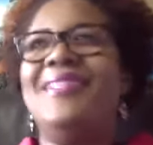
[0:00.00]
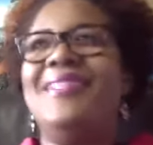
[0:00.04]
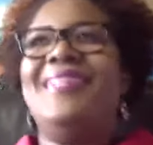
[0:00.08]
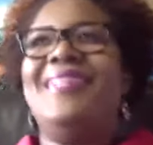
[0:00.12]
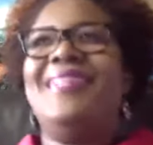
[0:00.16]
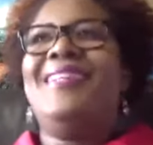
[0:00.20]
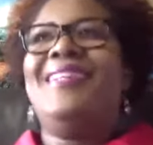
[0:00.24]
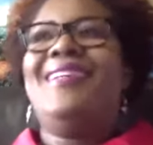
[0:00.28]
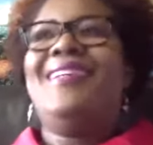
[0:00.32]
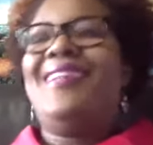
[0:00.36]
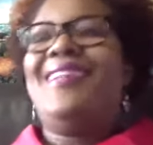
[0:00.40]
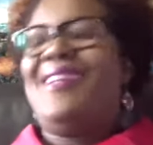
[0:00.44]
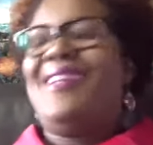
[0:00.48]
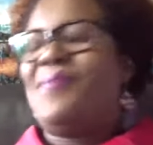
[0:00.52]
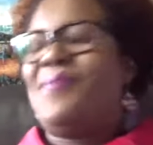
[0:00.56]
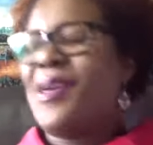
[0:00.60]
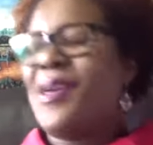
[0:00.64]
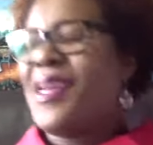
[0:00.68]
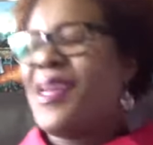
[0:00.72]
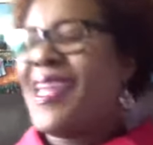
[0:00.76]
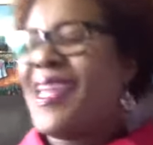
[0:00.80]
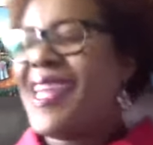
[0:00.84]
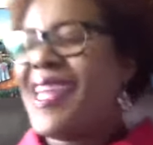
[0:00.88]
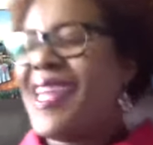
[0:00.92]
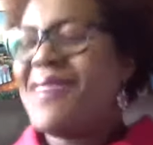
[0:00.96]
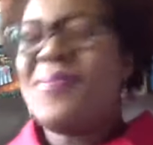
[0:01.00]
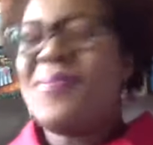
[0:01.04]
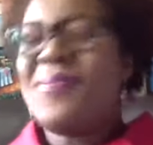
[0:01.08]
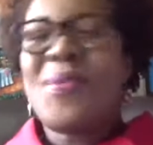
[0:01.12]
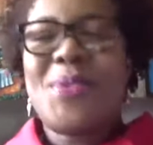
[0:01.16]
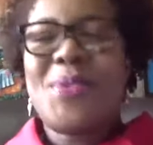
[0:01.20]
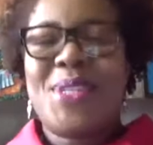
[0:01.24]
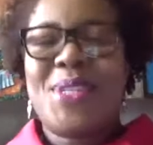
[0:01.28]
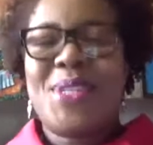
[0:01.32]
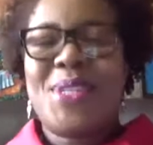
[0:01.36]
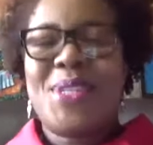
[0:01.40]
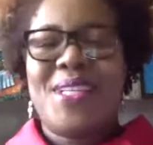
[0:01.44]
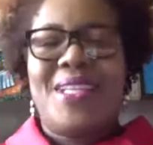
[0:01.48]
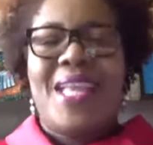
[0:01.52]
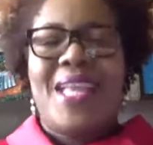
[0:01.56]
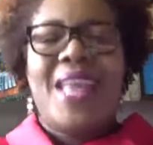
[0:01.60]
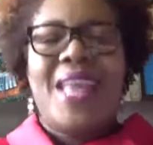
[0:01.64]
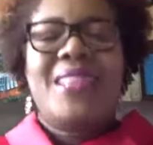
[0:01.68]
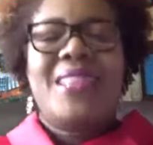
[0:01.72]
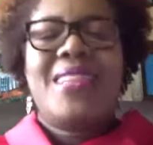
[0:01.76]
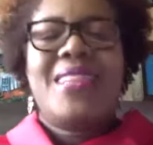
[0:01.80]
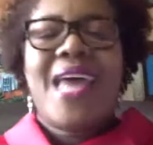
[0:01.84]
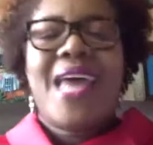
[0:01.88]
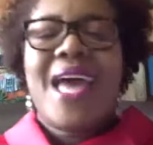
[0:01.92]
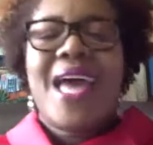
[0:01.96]
I'm not going to get emotional.
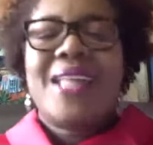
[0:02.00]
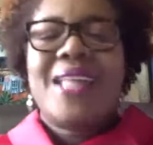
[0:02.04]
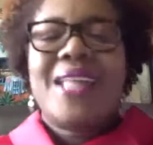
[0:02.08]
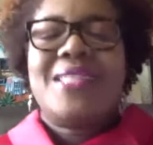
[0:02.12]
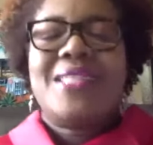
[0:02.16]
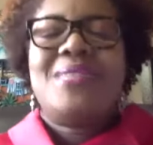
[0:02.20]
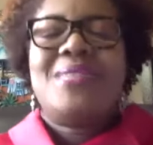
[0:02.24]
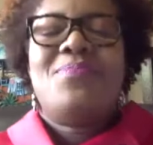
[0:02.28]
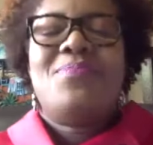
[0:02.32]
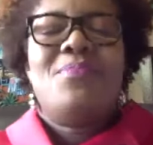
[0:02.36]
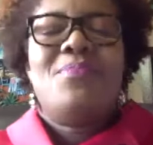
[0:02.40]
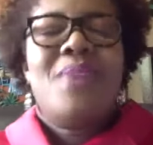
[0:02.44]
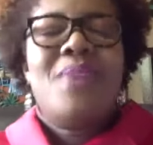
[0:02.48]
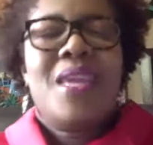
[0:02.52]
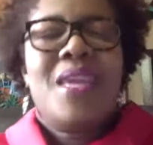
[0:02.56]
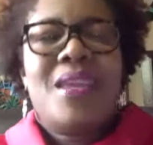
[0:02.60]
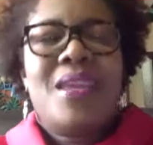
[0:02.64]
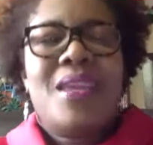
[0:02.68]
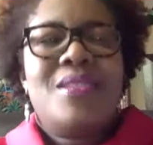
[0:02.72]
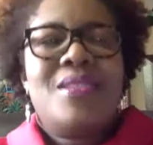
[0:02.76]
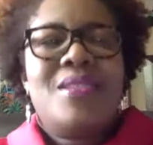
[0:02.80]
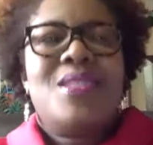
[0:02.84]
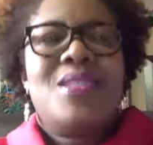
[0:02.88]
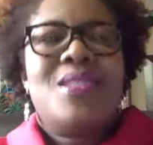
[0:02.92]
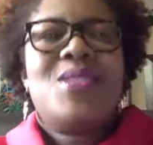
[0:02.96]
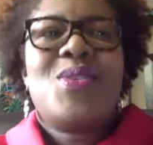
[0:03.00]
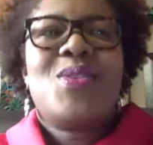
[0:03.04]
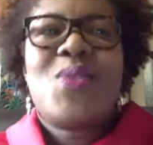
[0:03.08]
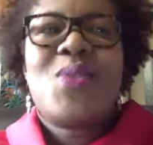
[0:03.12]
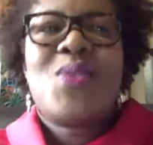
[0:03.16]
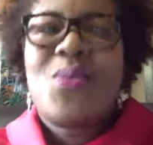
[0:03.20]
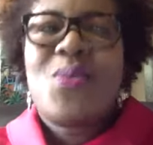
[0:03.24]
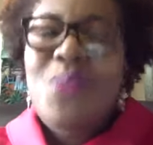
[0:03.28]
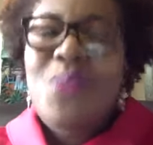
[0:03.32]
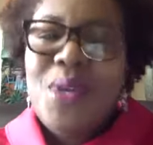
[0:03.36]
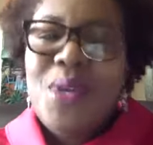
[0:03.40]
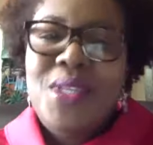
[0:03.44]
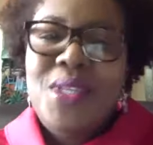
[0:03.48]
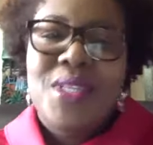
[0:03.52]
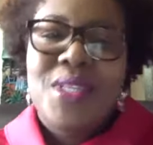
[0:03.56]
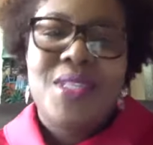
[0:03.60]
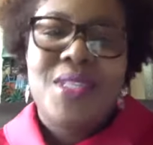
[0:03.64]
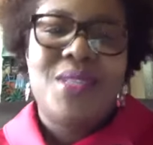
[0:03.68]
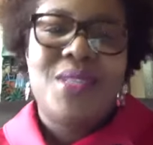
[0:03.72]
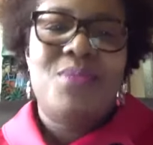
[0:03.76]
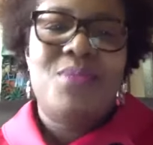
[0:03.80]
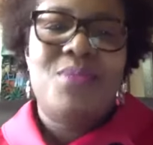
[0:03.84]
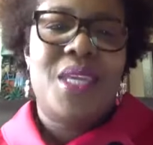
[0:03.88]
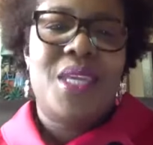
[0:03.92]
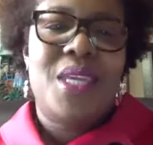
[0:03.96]
And that meant so much
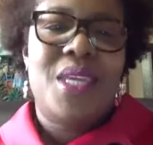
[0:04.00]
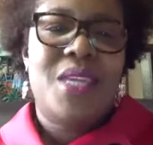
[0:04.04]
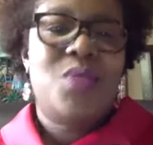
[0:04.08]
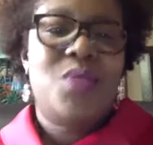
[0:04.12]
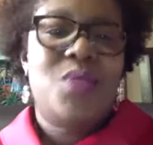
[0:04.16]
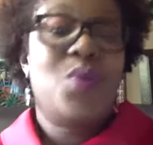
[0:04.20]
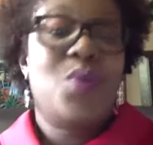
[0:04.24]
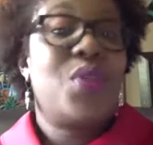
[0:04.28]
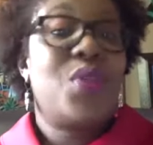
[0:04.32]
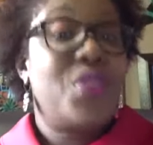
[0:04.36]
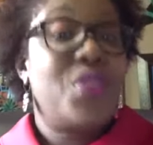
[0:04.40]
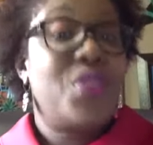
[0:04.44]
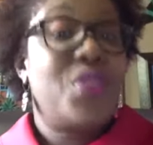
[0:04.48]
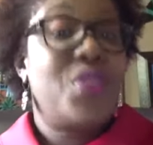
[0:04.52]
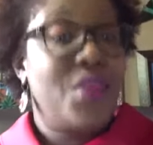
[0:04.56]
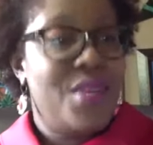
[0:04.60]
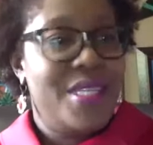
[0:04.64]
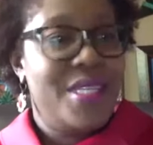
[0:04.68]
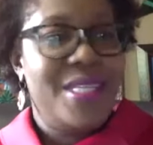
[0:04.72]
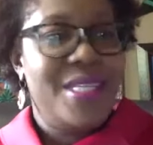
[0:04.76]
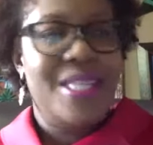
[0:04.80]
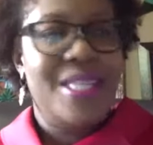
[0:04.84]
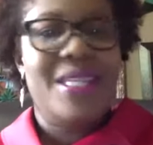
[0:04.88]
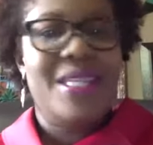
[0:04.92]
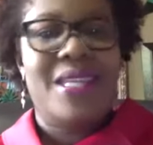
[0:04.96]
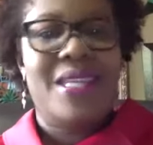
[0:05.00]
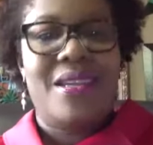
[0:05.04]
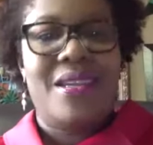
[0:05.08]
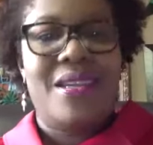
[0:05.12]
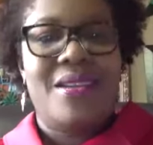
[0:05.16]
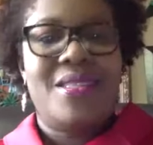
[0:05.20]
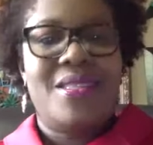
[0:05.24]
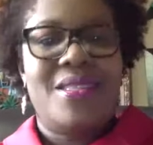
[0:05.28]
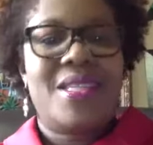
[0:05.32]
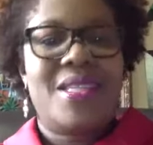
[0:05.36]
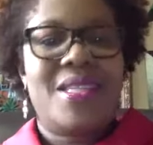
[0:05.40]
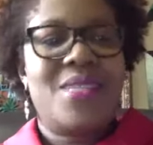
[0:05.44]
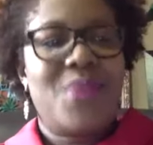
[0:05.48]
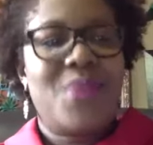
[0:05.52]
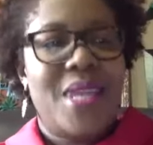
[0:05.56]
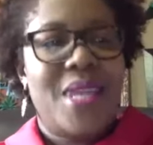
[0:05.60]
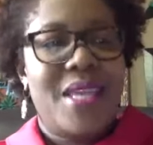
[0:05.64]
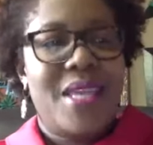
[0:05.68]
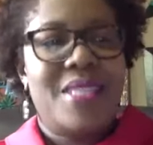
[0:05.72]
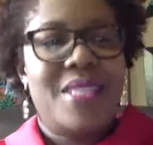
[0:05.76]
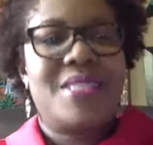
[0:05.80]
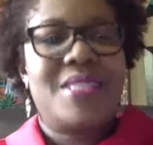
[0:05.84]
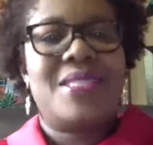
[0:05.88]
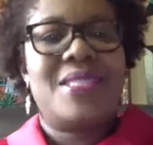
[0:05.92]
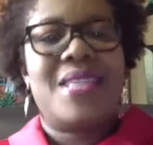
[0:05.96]
to me. It took 13 years because when I
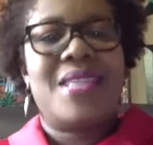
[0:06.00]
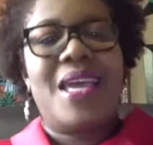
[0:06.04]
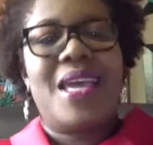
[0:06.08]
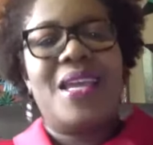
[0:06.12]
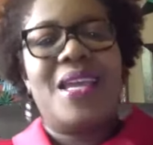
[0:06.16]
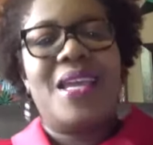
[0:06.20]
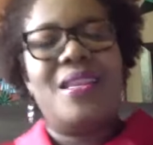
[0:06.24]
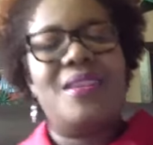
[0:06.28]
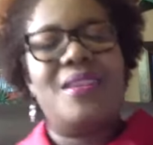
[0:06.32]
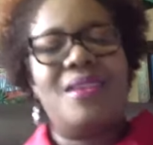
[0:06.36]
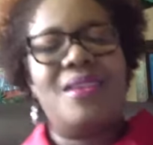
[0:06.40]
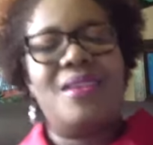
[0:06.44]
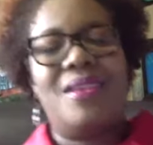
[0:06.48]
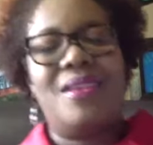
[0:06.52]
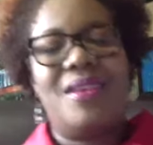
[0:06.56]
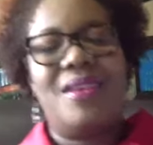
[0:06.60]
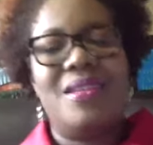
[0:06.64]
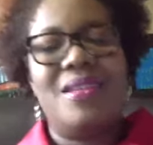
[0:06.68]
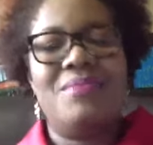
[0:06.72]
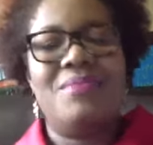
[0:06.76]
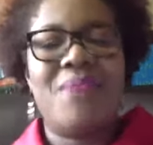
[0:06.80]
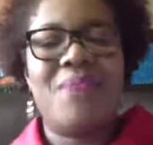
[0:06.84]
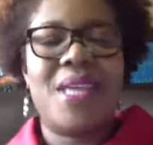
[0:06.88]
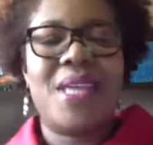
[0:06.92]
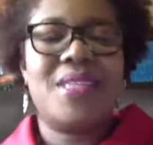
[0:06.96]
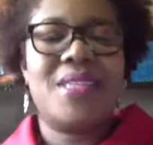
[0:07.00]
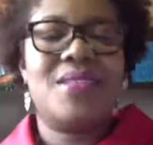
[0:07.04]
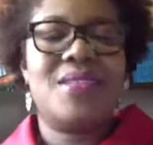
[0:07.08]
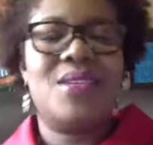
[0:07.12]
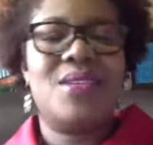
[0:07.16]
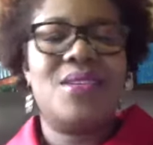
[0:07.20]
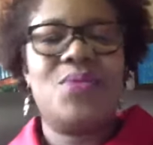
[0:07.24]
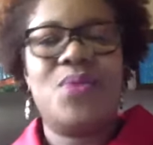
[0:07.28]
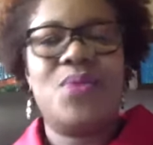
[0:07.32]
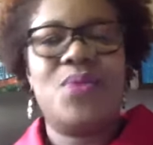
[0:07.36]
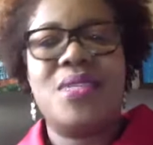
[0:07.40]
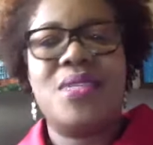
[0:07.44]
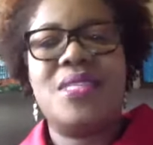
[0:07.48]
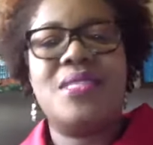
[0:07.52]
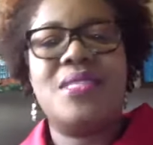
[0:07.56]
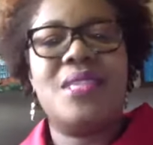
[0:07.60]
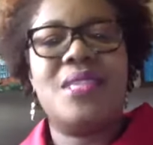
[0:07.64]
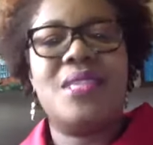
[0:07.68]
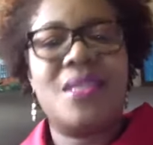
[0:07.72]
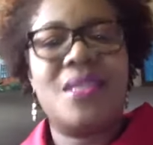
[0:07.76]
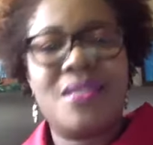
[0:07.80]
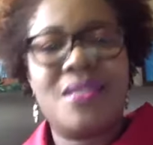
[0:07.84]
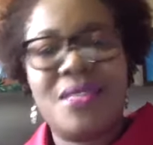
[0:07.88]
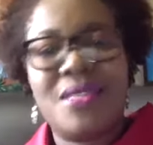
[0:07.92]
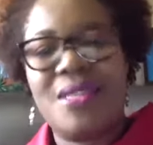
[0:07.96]
signed on, my son was
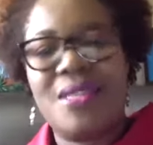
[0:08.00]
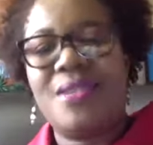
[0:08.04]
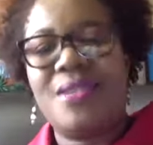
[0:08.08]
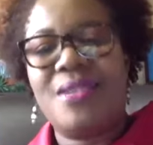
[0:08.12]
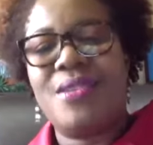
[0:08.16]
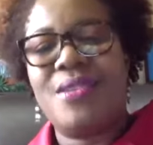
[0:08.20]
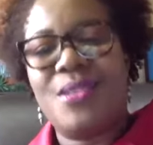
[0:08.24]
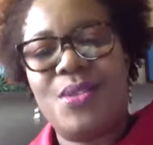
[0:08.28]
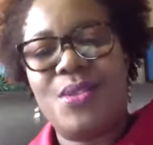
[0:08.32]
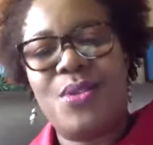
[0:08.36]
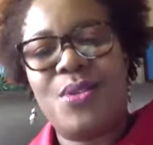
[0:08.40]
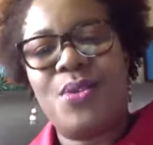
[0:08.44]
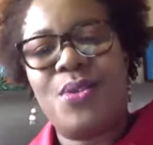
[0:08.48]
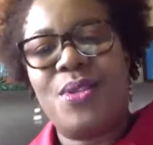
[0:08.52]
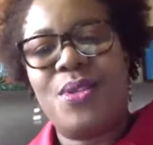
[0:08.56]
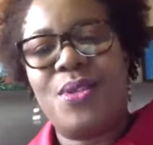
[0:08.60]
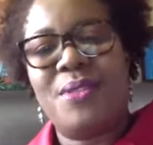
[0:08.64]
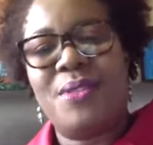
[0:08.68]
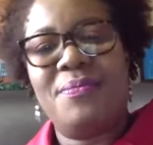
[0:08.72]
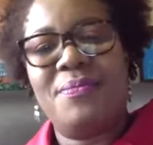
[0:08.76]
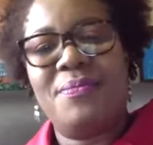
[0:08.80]
6 years old.